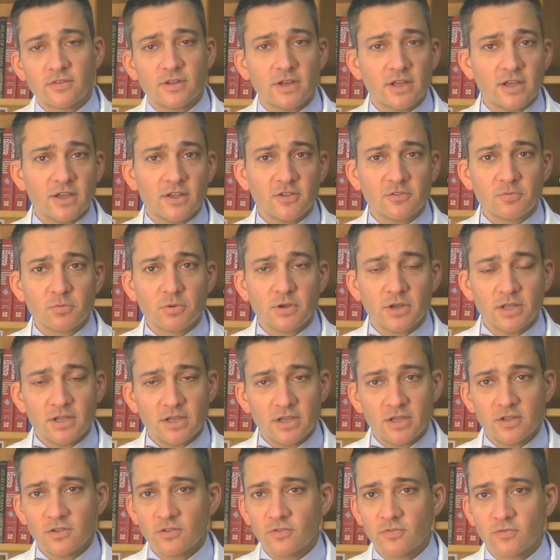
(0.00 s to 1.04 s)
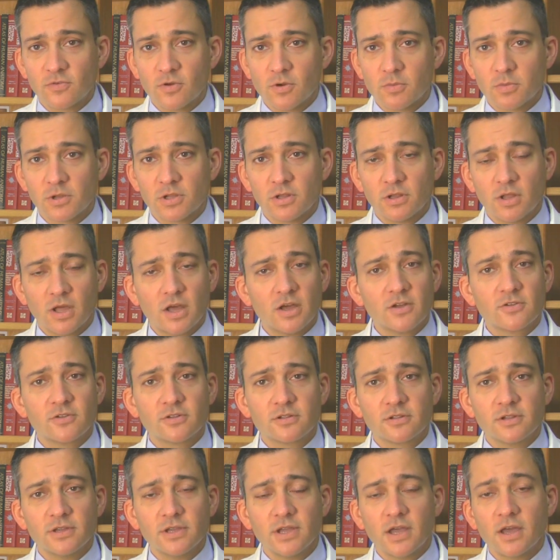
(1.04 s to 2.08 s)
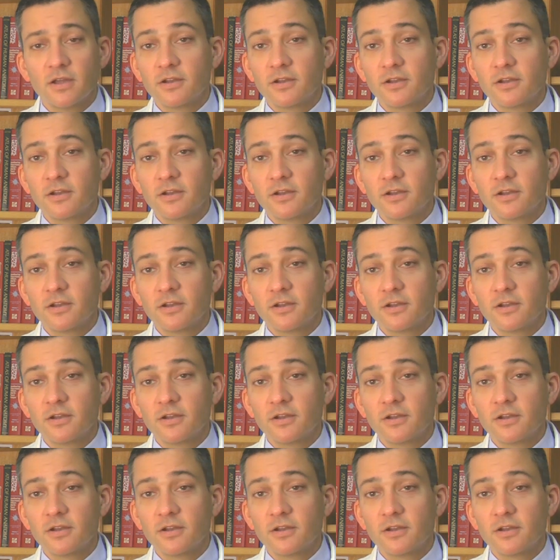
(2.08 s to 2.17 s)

that aspirin has pharmacologically.